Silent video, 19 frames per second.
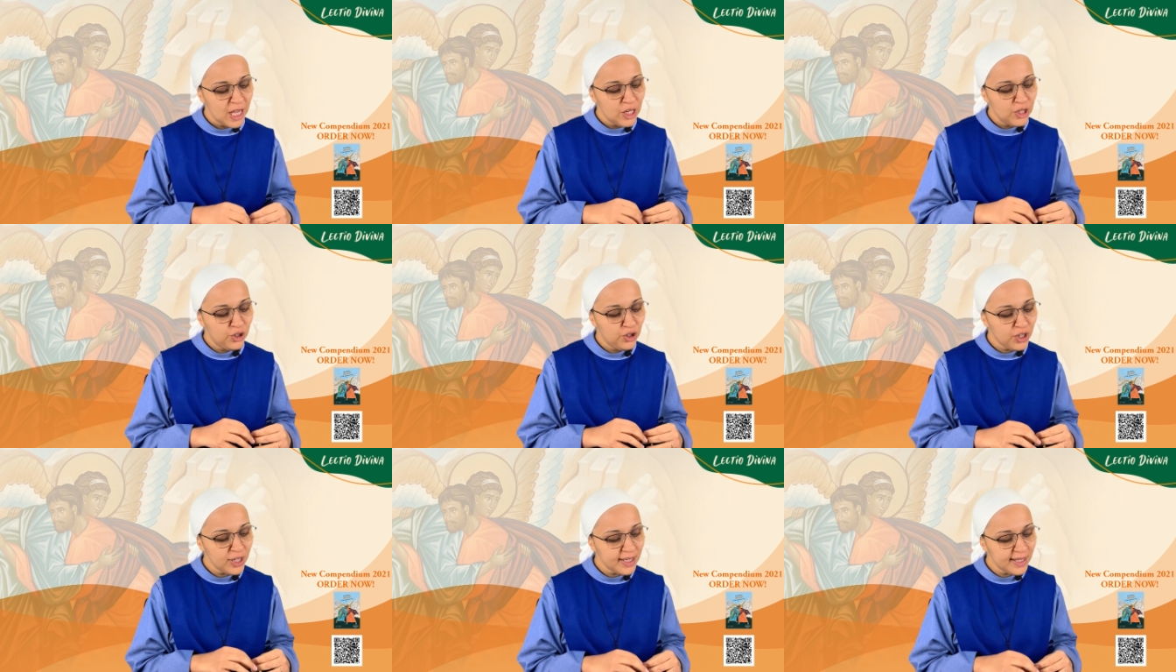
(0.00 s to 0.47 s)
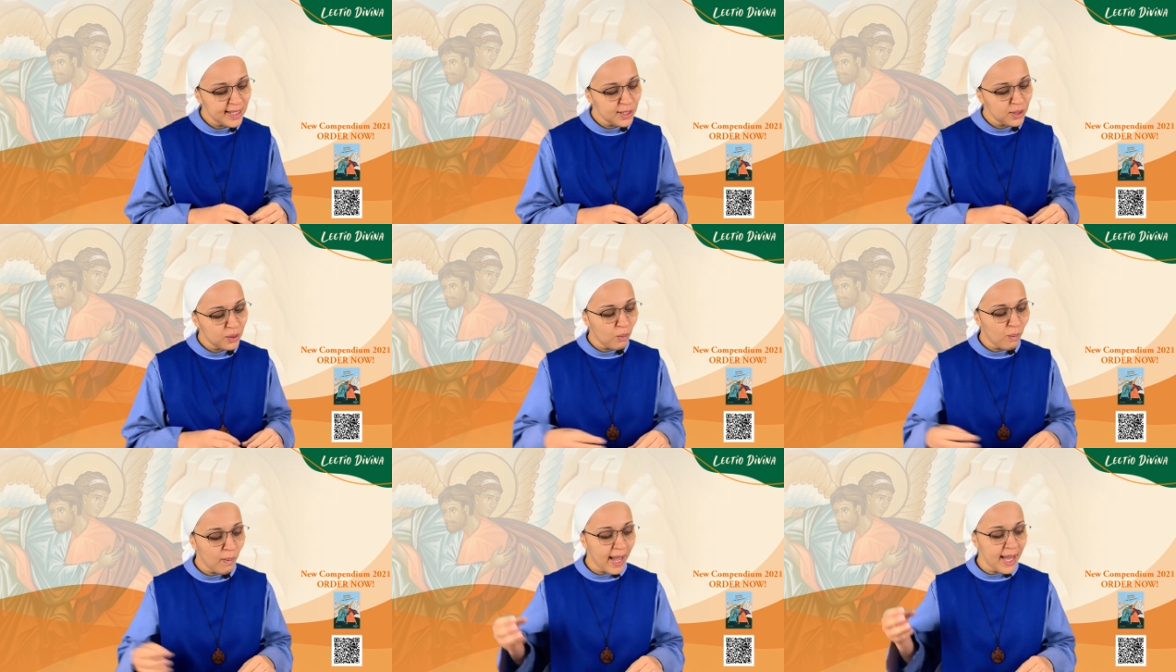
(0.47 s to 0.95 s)
Jesus
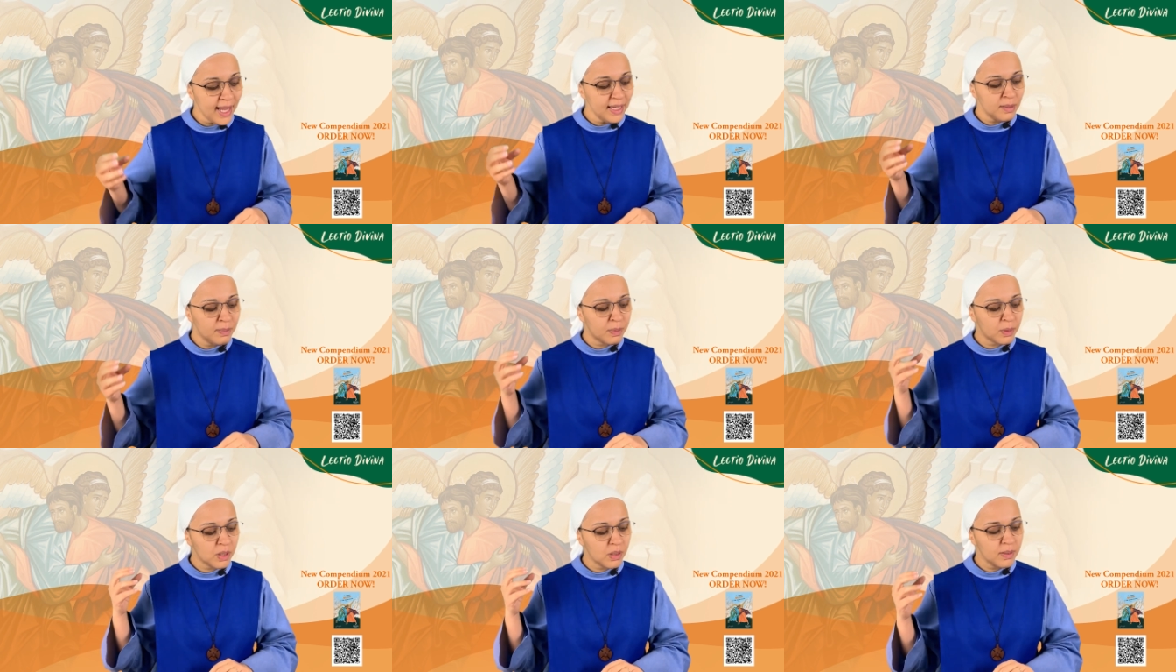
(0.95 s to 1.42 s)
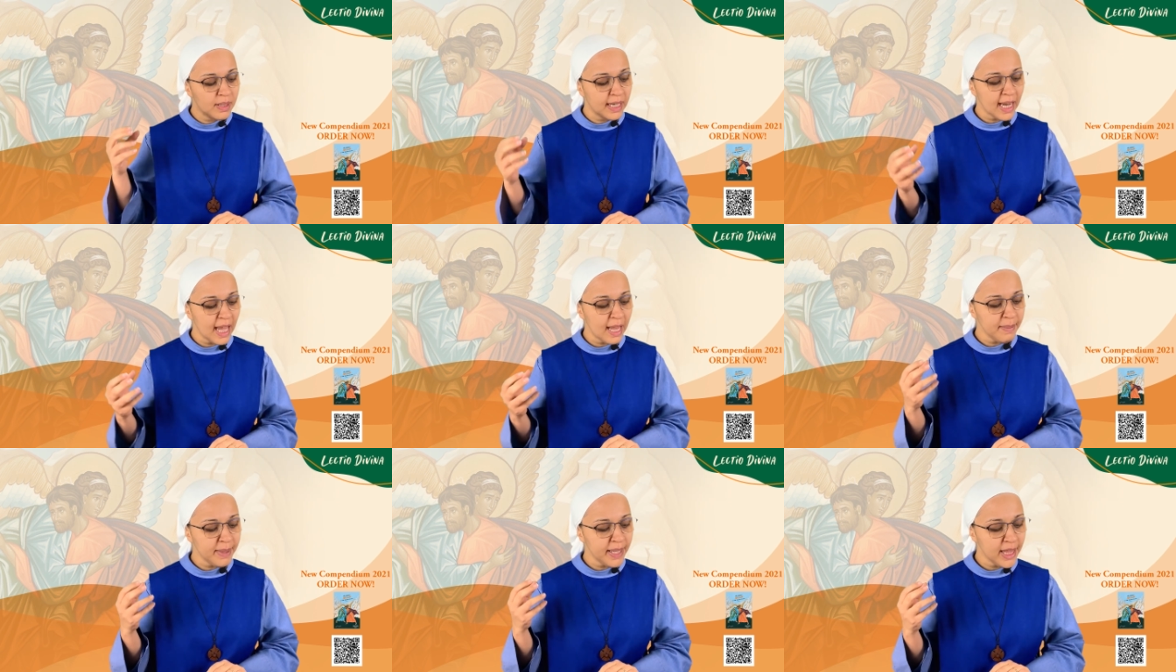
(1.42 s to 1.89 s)
went
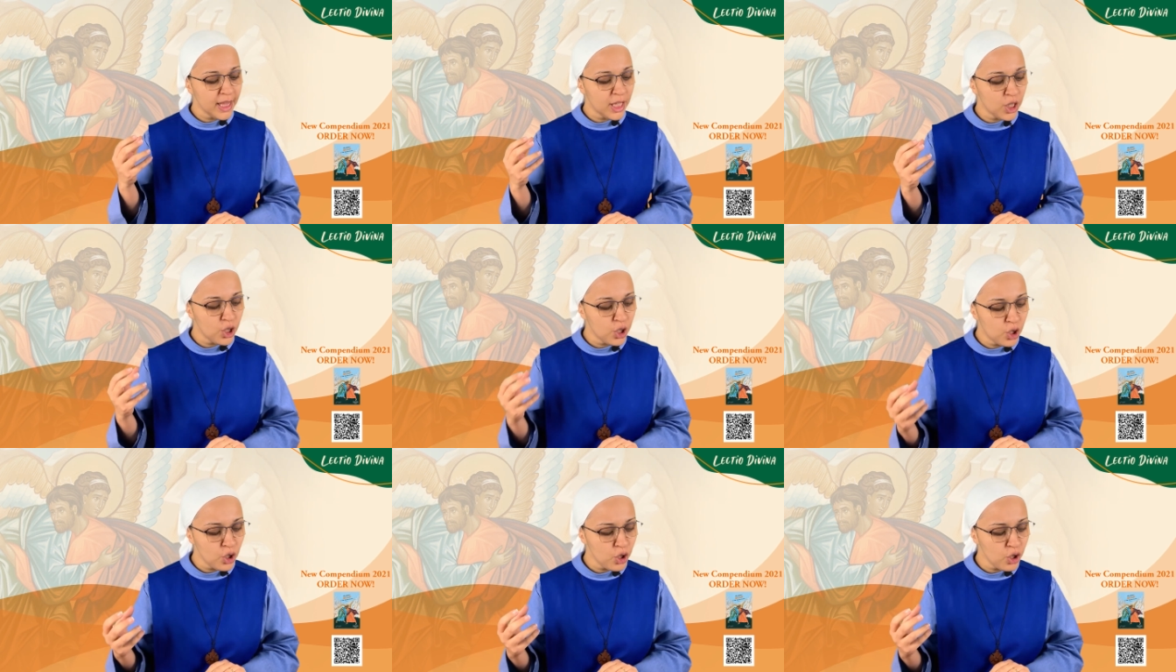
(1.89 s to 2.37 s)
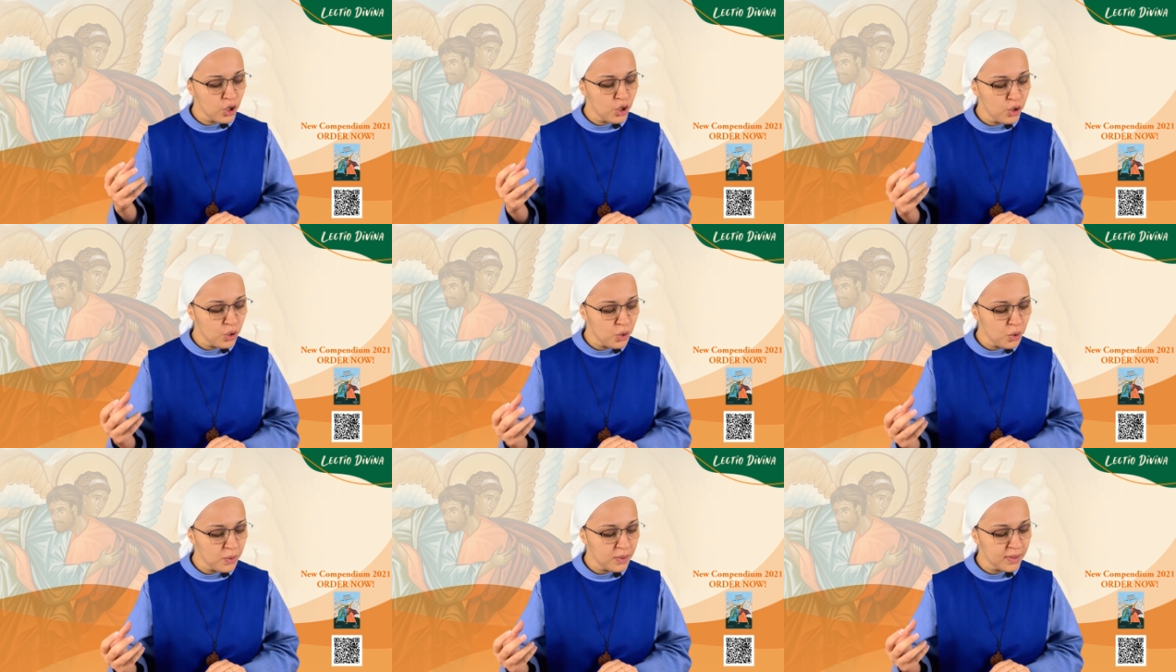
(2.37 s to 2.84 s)
proclaiming the good
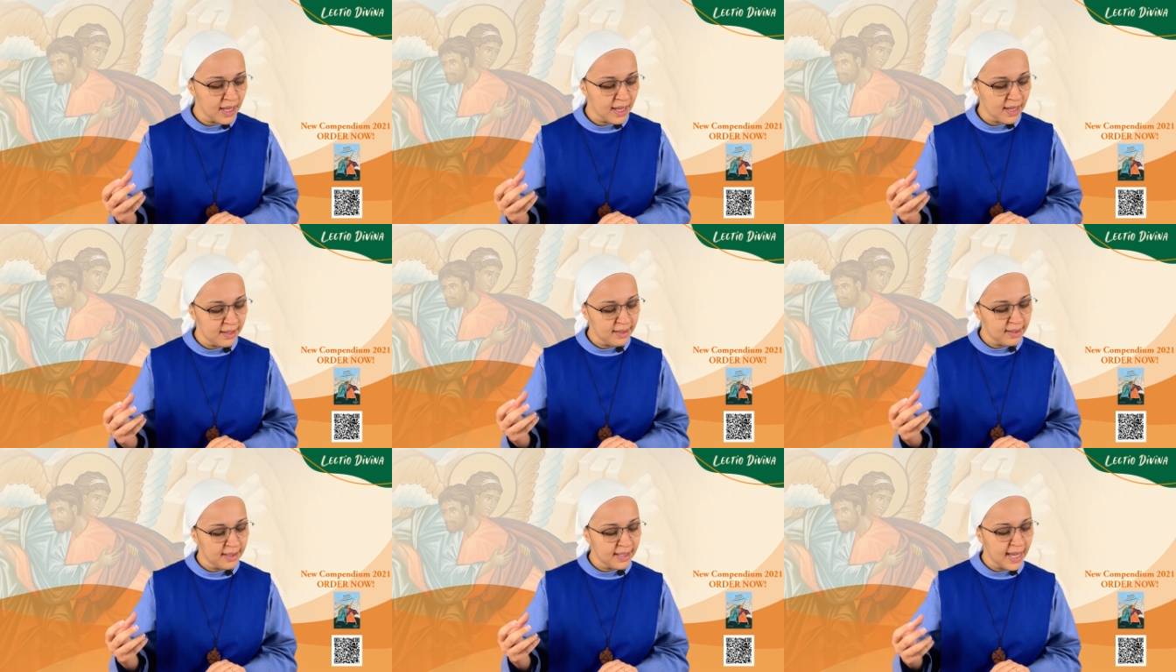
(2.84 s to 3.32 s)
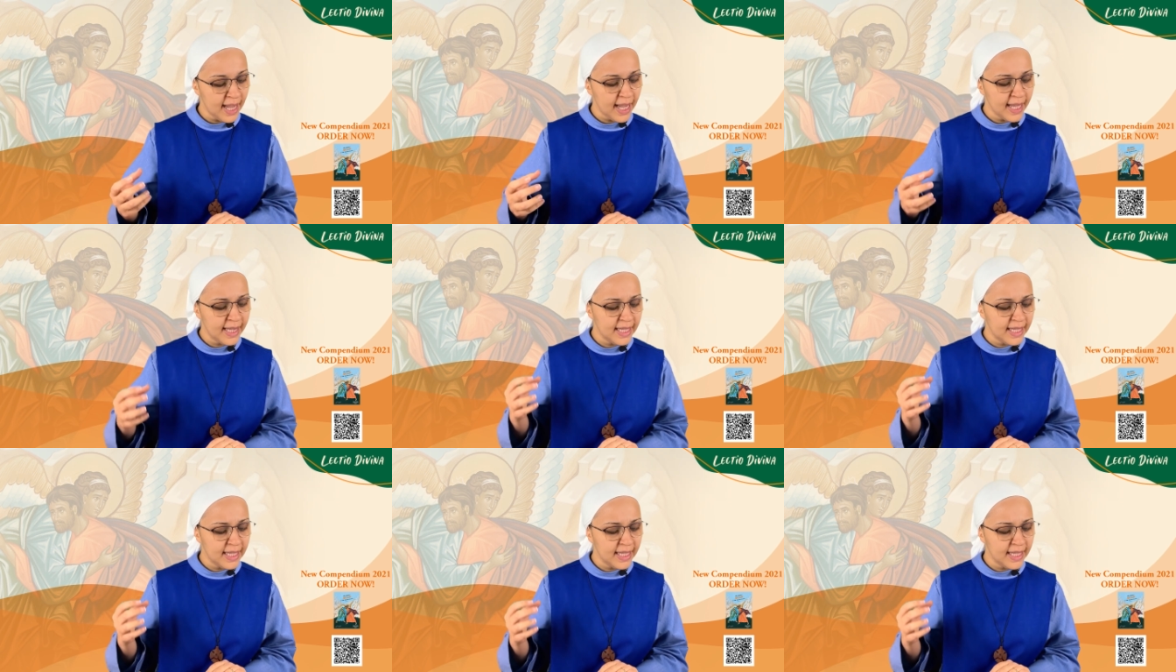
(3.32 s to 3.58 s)
news and saying,